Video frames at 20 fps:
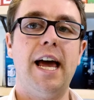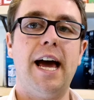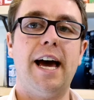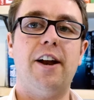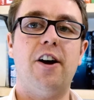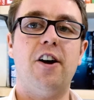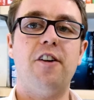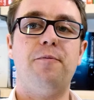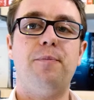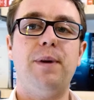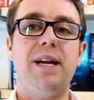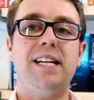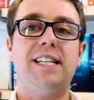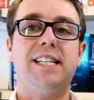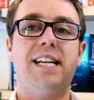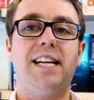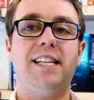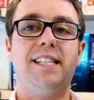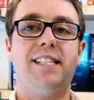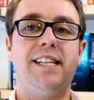And I've been
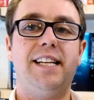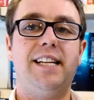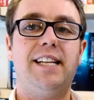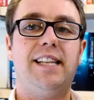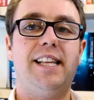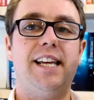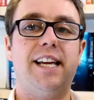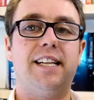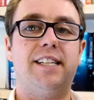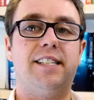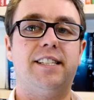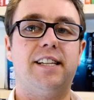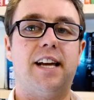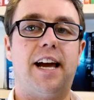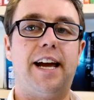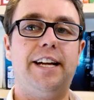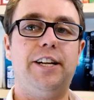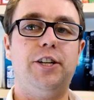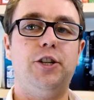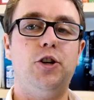testing this,
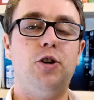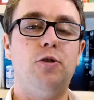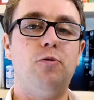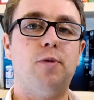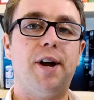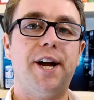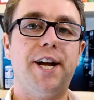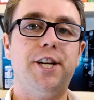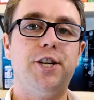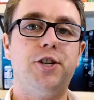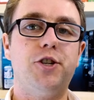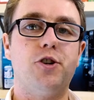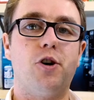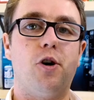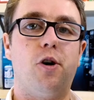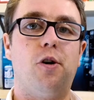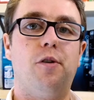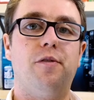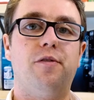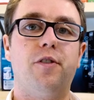a new range
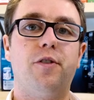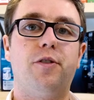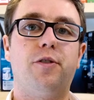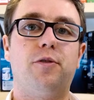of